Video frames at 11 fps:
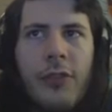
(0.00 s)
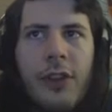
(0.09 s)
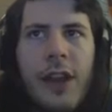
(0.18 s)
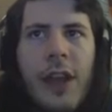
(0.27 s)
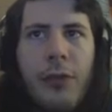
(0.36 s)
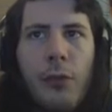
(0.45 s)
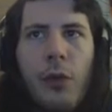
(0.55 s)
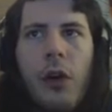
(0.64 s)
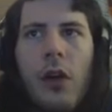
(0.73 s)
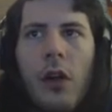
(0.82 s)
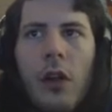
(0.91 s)
the death
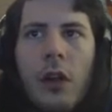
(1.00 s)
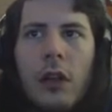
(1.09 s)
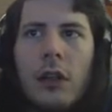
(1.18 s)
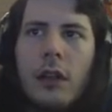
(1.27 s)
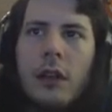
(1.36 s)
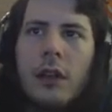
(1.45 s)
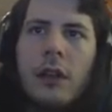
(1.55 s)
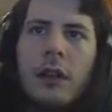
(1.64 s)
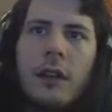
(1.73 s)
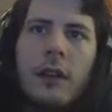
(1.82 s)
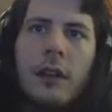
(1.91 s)
wall.
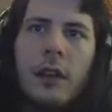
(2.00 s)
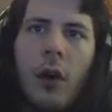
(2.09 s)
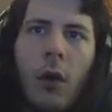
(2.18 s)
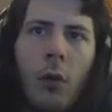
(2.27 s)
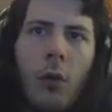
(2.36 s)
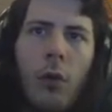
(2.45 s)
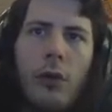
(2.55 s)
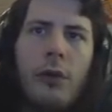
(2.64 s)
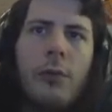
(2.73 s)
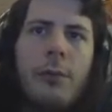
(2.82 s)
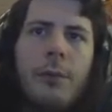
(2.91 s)
Or,
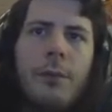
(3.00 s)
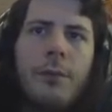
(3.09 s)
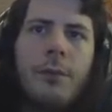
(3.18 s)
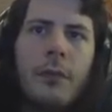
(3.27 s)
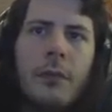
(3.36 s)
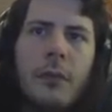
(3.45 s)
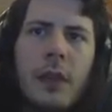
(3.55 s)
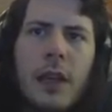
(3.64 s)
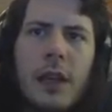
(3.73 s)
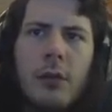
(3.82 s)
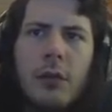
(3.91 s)

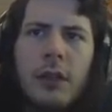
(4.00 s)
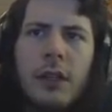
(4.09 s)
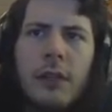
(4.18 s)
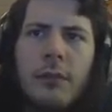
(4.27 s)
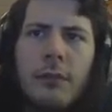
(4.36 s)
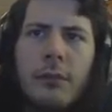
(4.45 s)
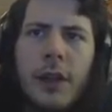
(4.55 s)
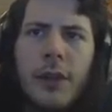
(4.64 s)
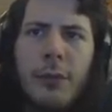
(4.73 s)
equally as